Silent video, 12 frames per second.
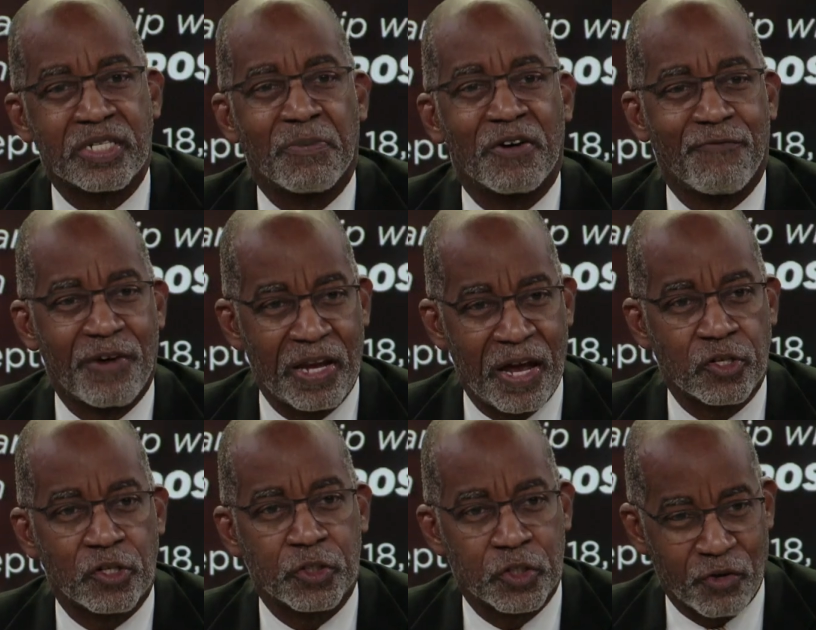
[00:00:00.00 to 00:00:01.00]
was about
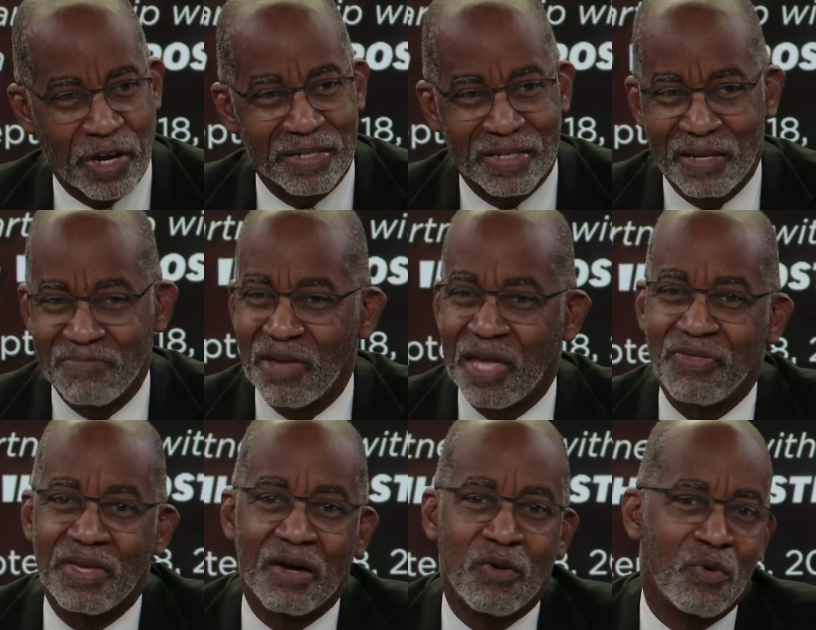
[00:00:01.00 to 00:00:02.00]
financial stress
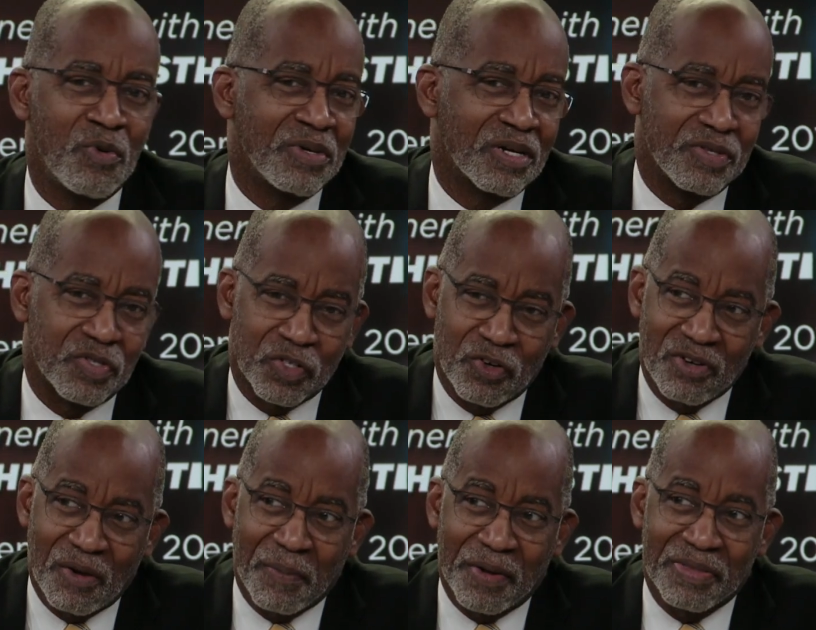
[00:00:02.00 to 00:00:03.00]
and their own
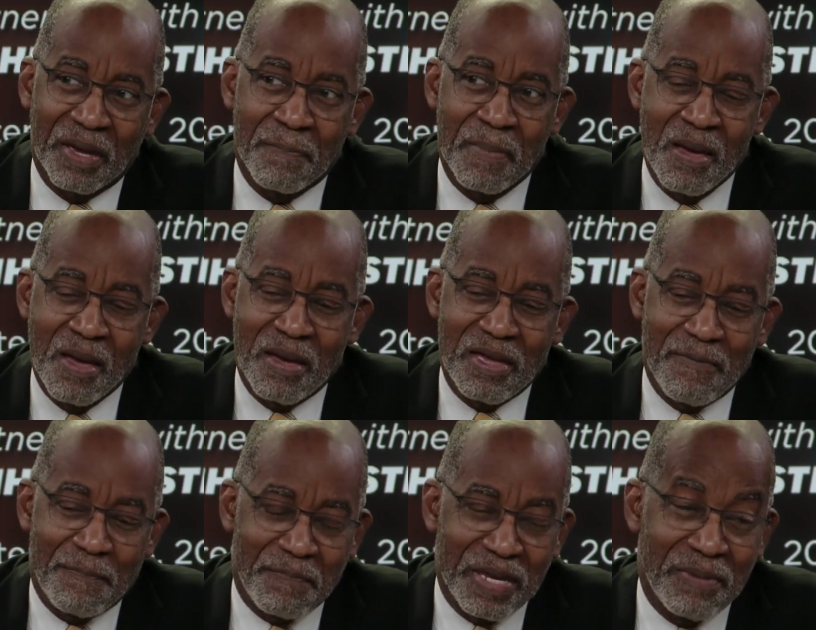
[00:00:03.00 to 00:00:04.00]
concern about them
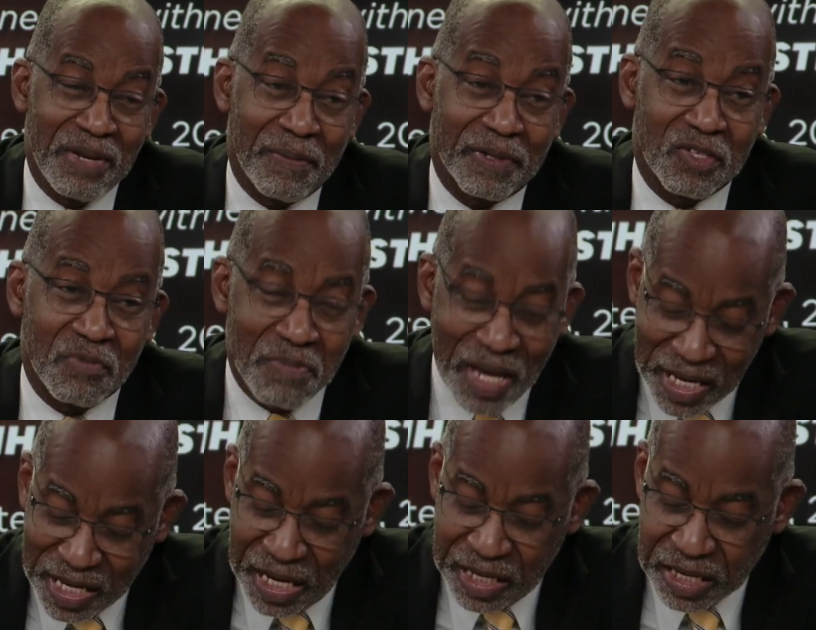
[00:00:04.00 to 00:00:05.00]
being able to
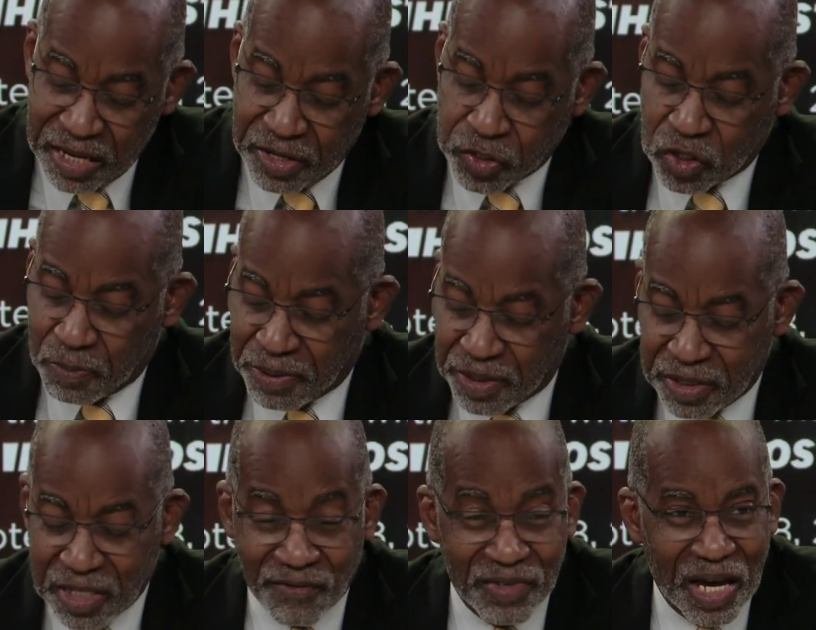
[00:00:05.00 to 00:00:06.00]
make it and the
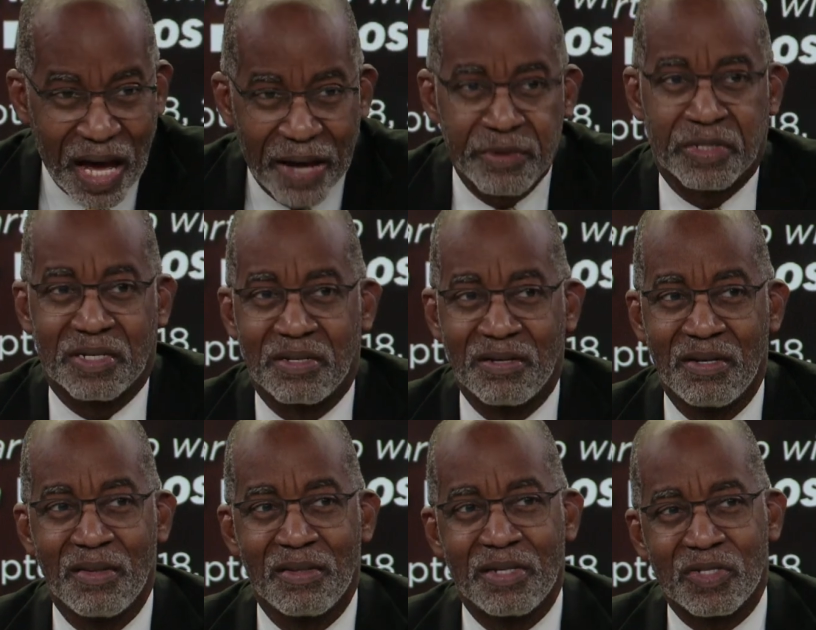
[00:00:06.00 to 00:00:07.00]
stability of their housing.
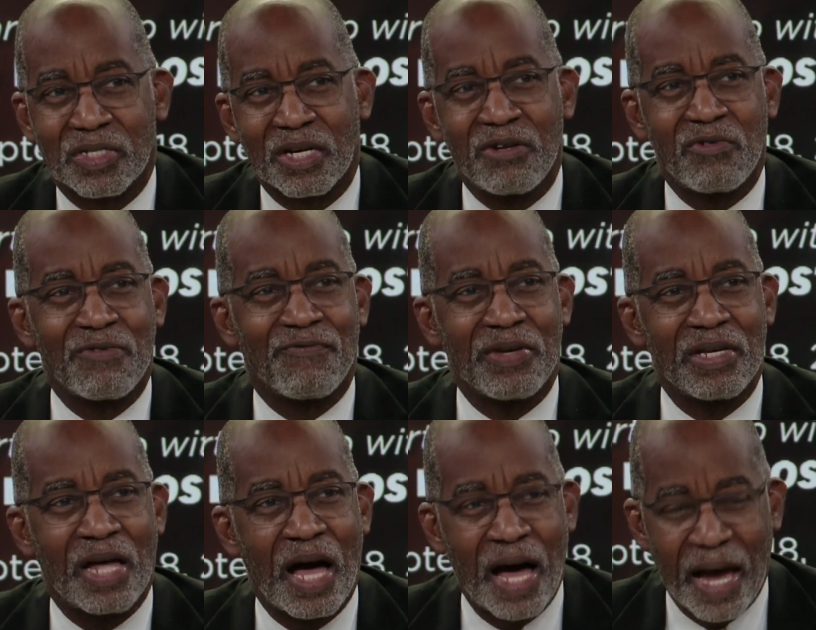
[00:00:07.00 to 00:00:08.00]
The study
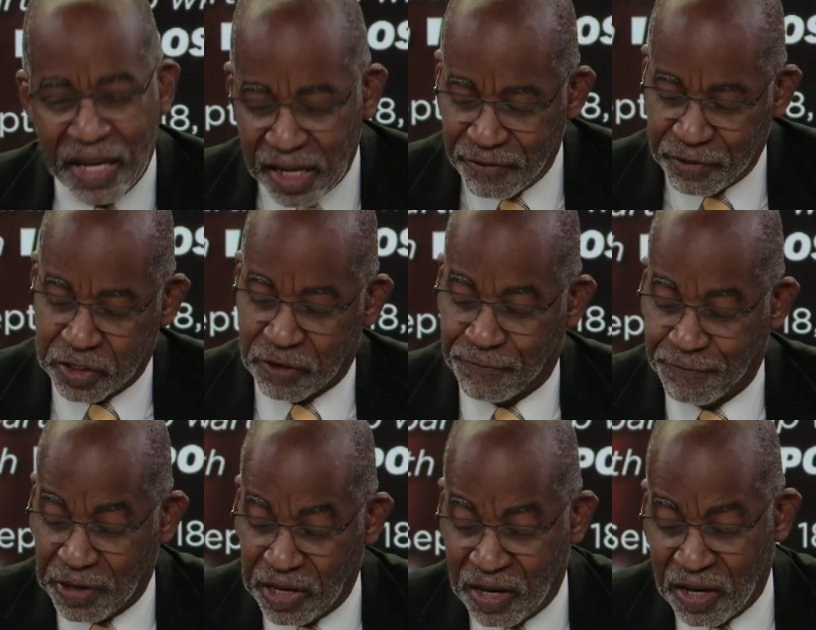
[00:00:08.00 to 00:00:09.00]
revealed high levels of
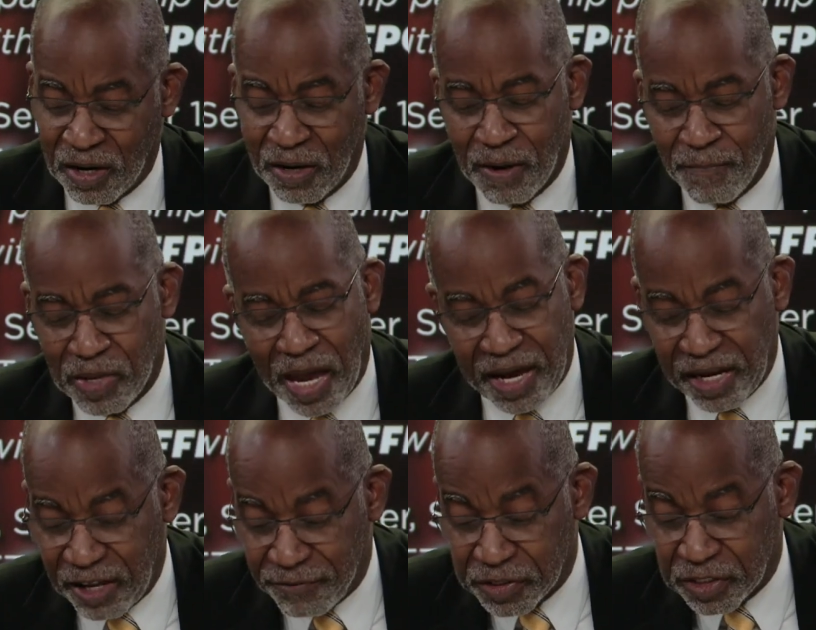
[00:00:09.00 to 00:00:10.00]
fear, high
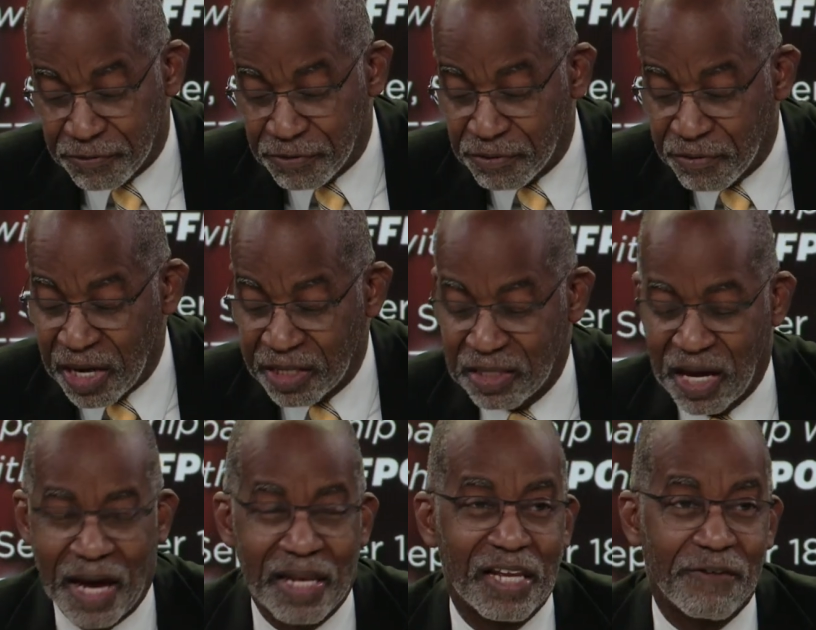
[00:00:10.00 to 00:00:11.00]
levels of threat,
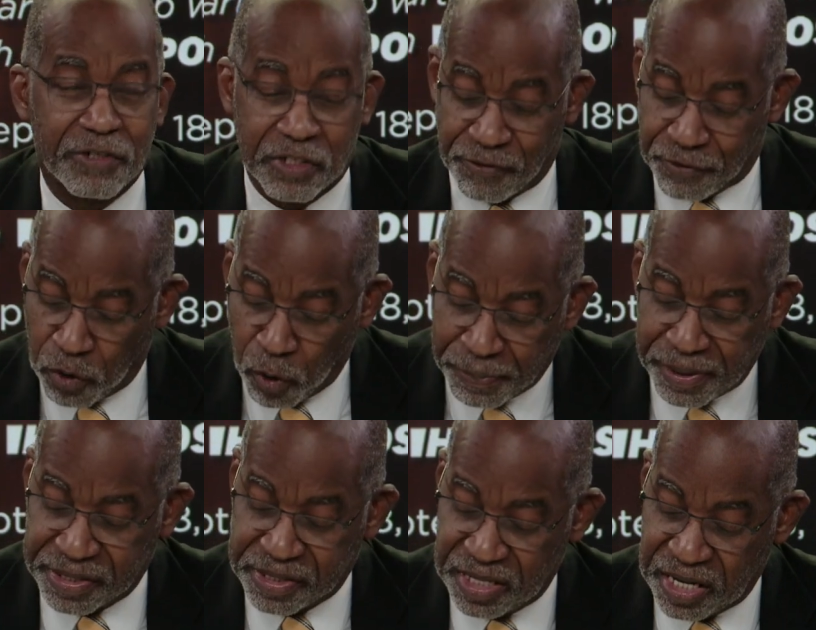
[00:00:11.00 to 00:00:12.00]
high levels of
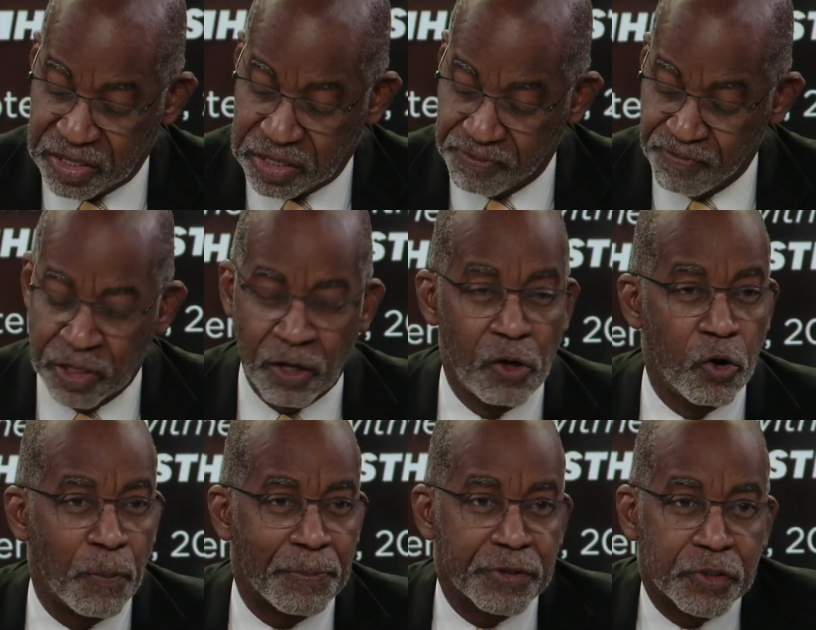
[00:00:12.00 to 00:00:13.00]
hopelessness,
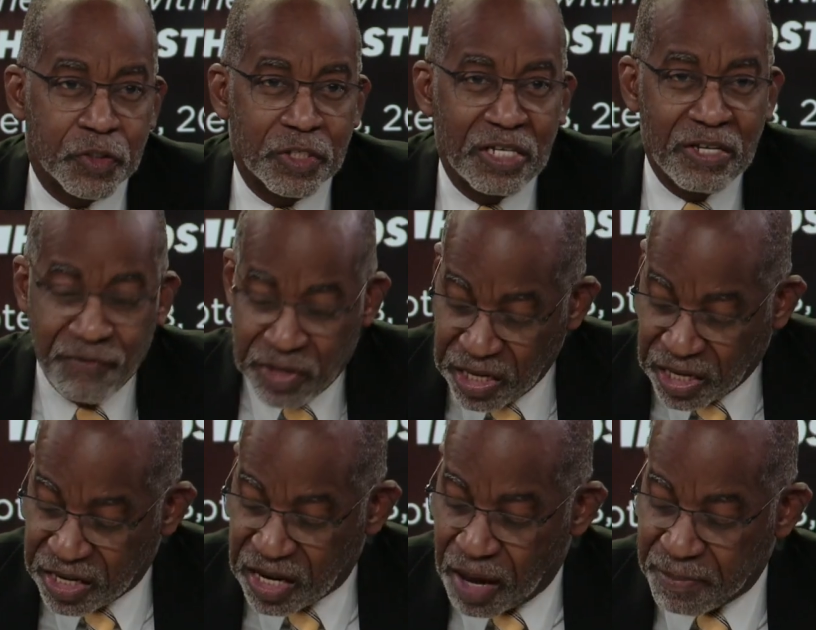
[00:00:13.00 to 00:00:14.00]
low perceived
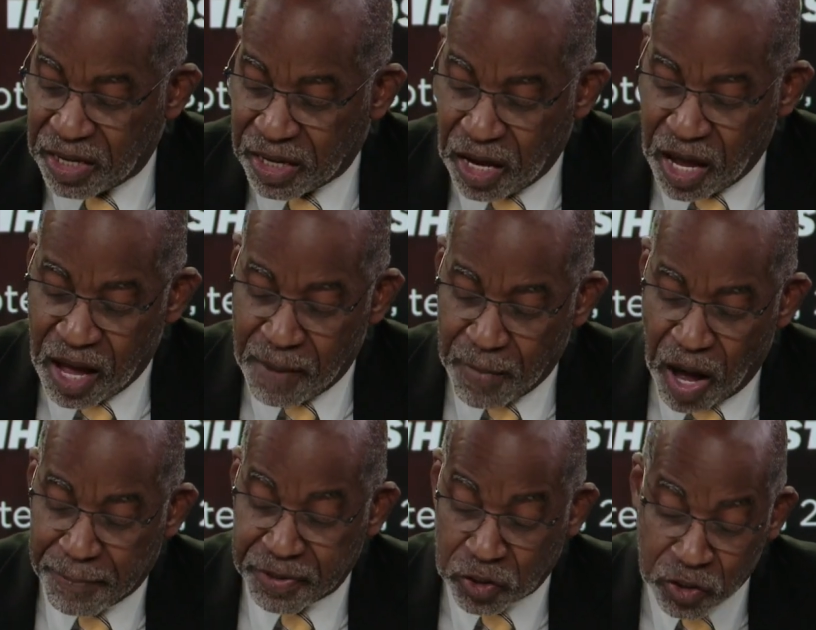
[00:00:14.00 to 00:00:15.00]
economic
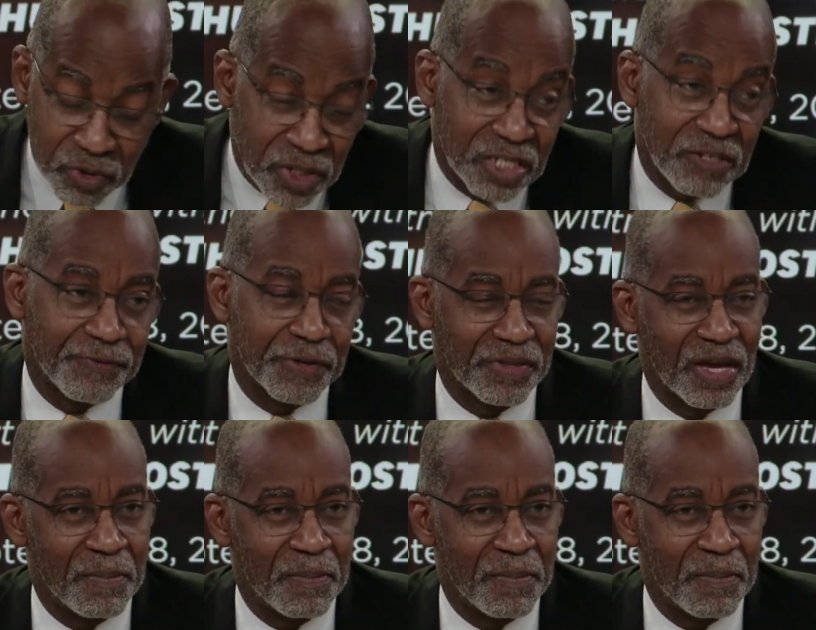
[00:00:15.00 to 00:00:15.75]
opportunity for